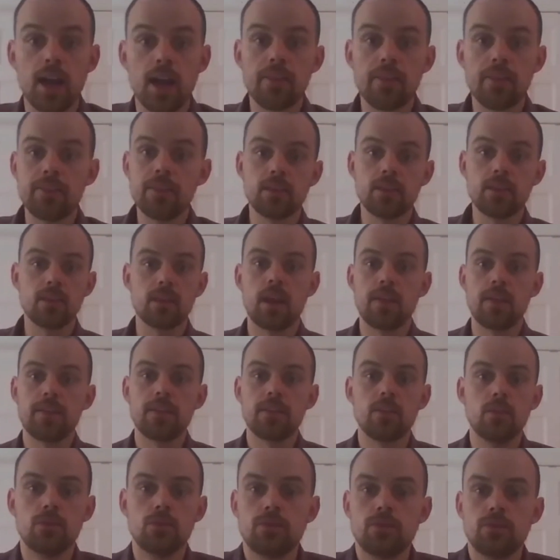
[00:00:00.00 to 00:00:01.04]
I
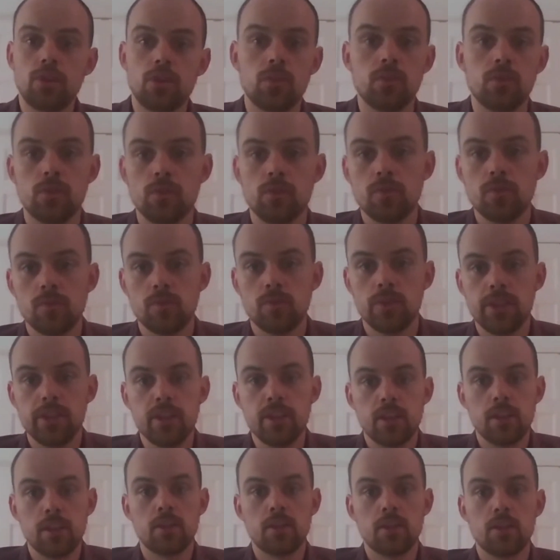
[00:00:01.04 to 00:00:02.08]
think those are all
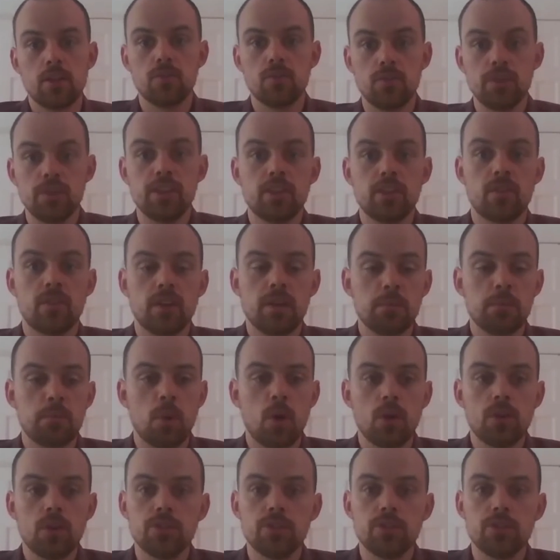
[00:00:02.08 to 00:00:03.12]
really, really great
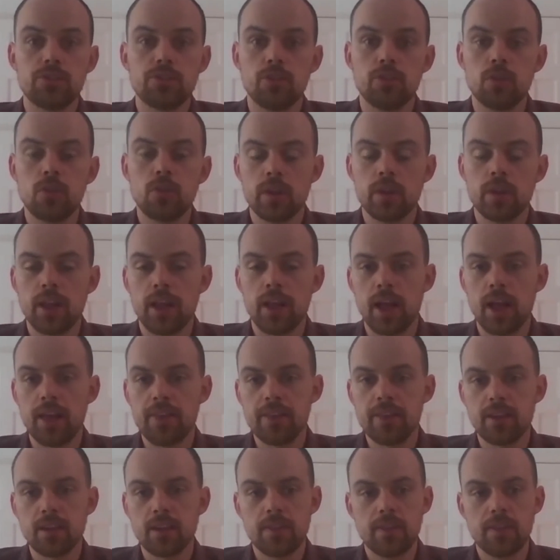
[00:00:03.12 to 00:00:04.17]
points, and I
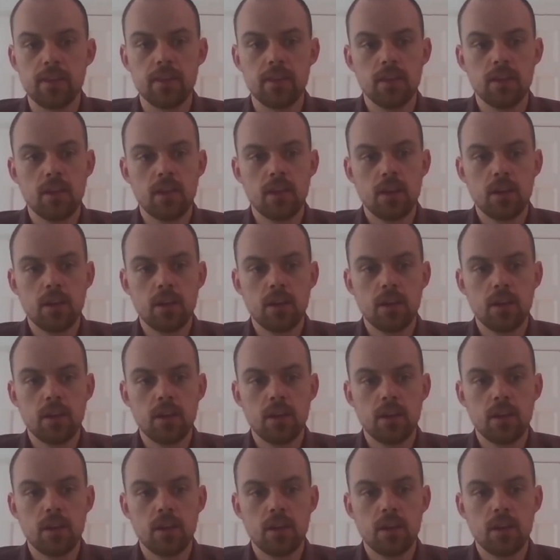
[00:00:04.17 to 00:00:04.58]
think that